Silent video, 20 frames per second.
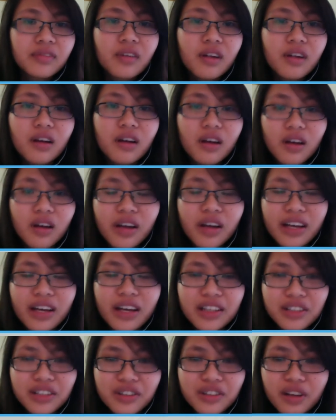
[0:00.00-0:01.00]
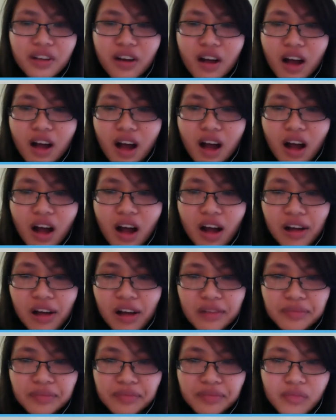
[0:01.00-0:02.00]
Okay, sure.
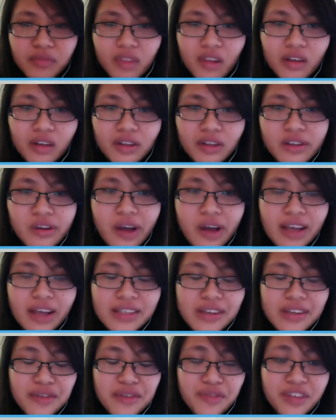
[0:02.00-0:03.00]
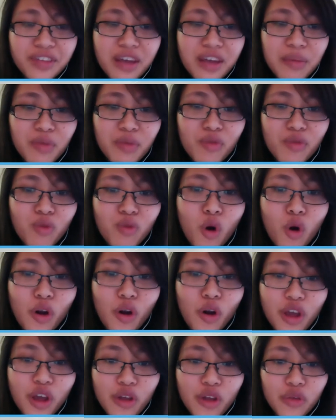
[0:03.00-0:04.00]
So as I've said before, there
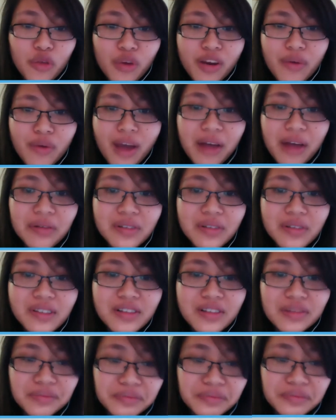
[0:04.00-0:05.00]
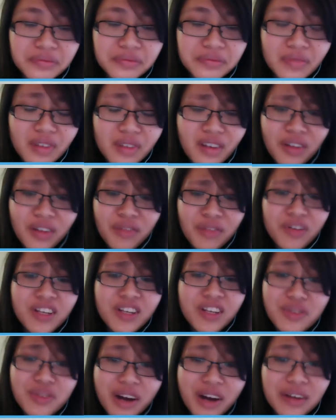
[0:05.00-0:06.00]
are 3 rounds. The first
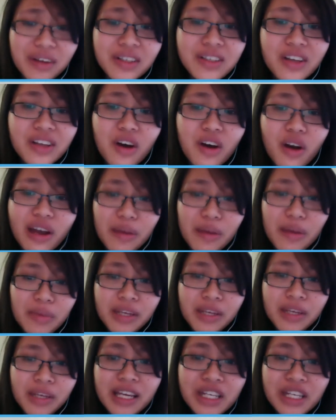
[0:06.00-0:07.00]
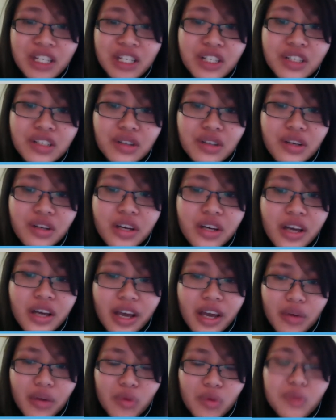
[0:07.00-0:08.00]
round is the online application. It
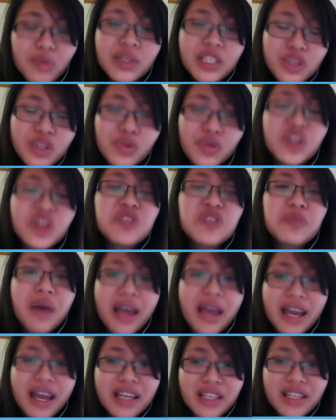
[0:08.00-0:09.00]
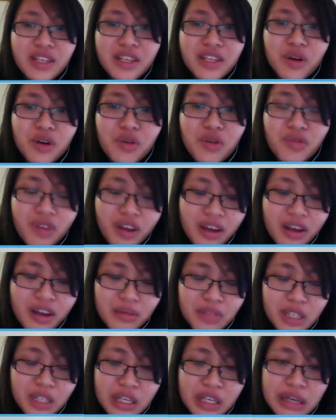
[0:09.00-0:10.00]
will be screened by SEO Vietnam
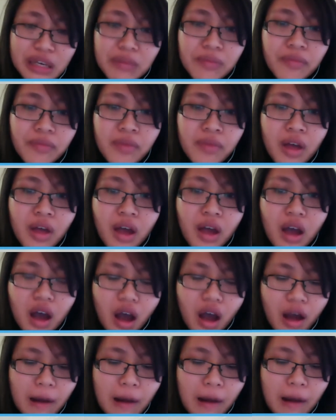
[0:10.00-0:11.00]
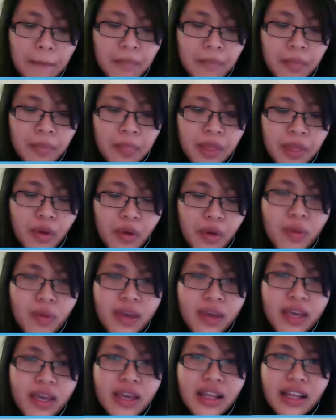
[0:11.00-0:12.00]
team. There will be,
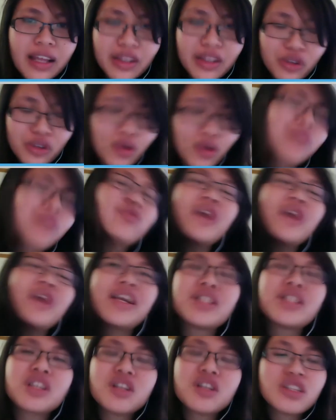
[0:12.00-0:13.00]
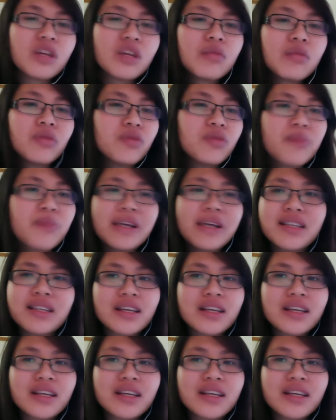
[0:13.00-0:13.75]
like, you have to enter some of the basic